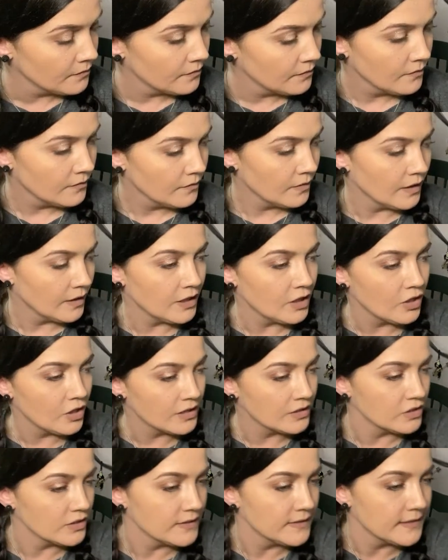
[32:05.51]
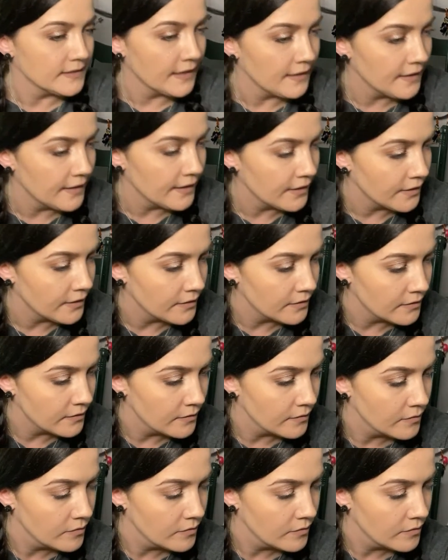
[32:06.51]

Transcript: Oh, like okay. you can just set it here and.